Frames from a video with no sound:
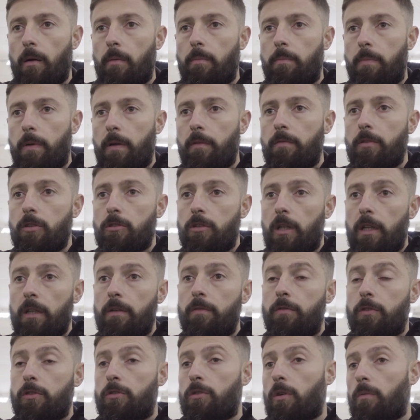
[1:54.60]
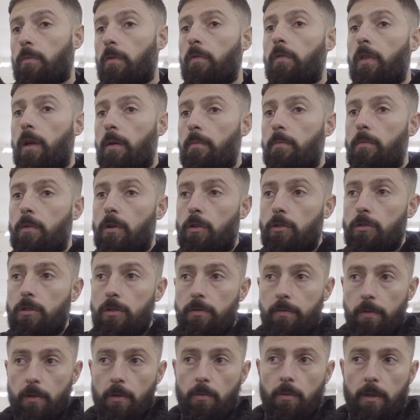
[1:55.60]
previously for some of them, not
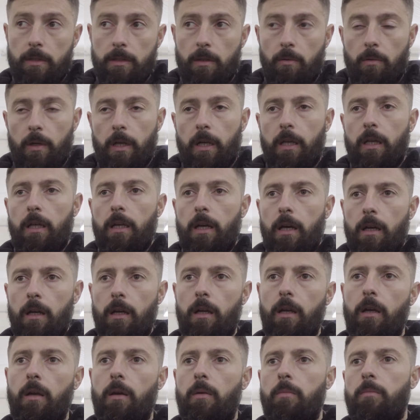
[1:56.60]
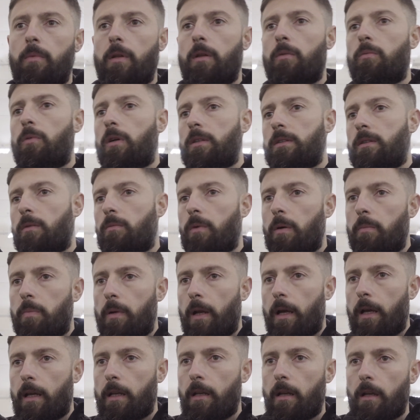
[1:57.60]
just for the ones that were here, but the ones that were
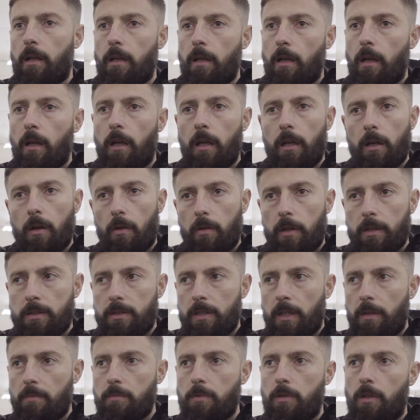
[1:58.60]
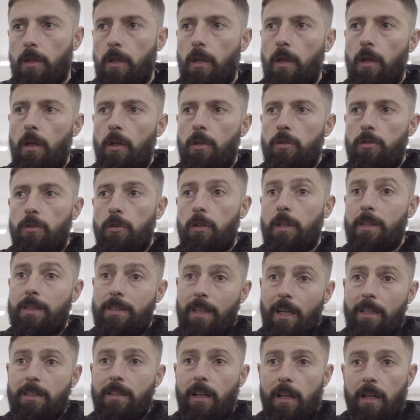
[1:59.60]
playing in other teams. So it
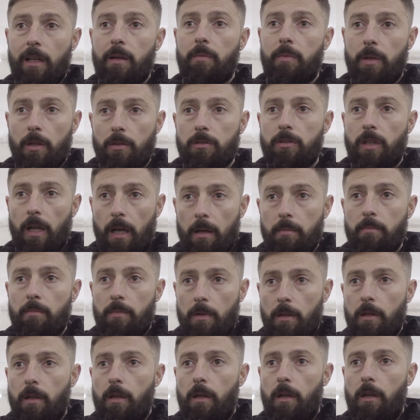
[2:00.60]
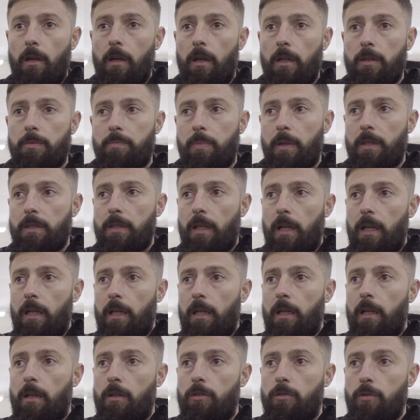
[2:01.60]
takes a little bit of time,
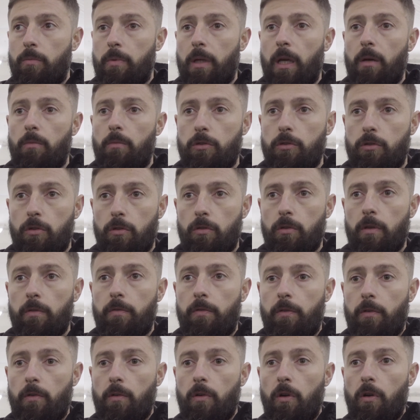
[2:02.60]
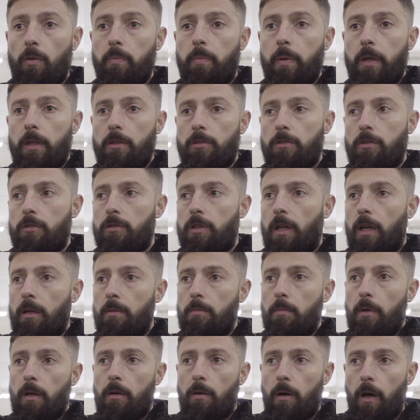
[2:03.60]
especially to be to do it for long periods of
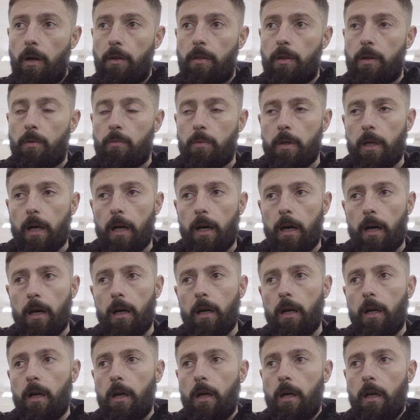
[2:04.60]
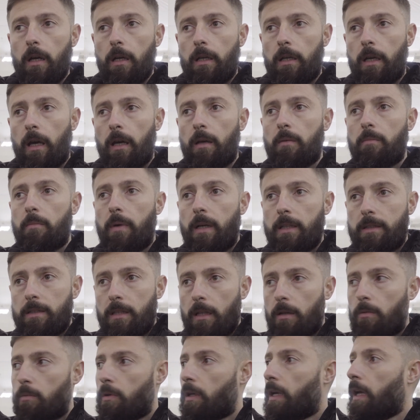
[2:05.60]
time. But I think we are getting
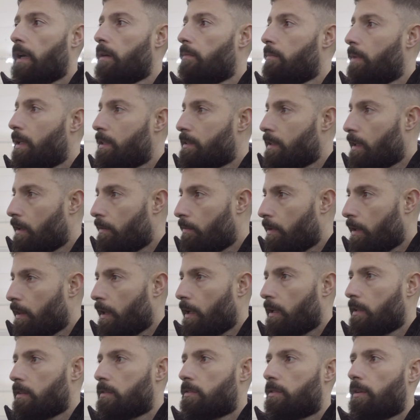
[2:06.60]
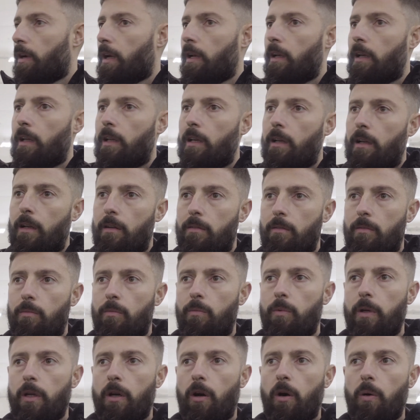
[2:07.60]
better. We're getting better every day in training,
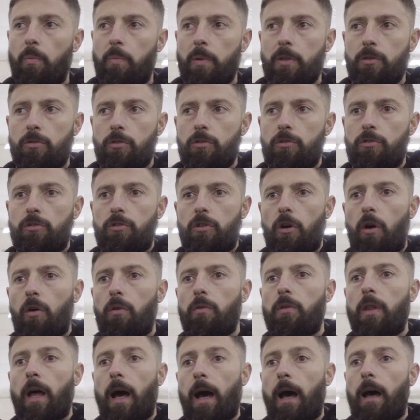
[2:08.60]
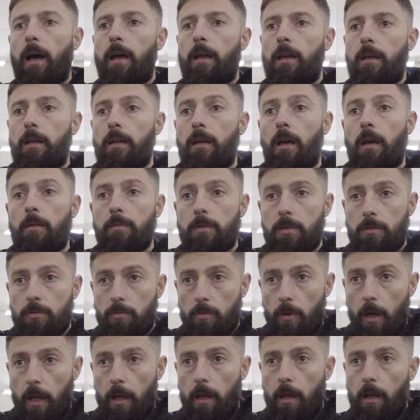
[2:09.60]
and we're hoping to show that in games as
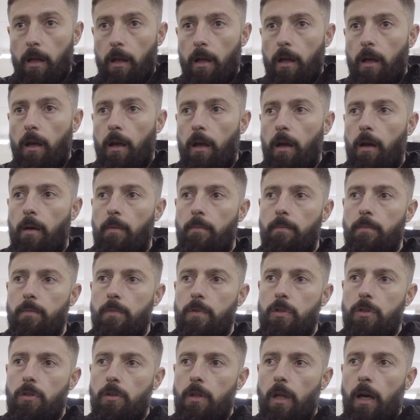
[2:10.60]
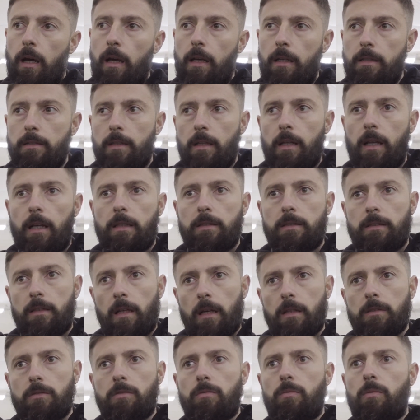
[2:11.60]
well. So that is the next
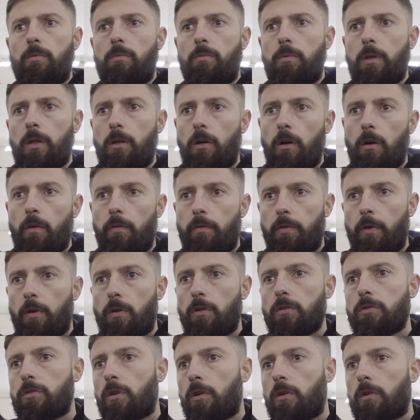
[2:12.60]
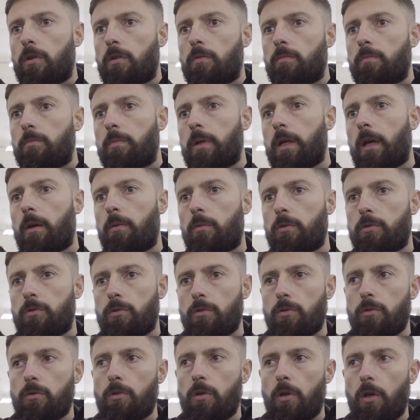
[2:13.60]
stage we got to focus on and be able
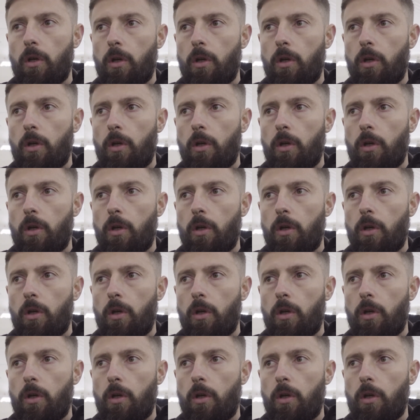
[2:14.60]
to